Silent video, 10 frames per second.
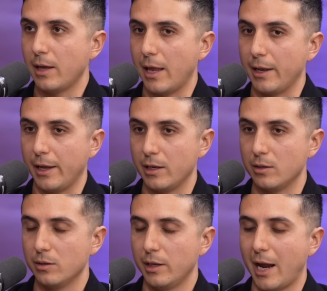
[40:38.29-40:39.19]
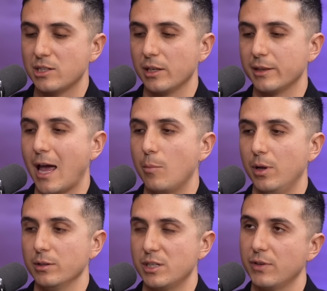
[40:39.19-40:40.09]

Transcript: And it actually that builds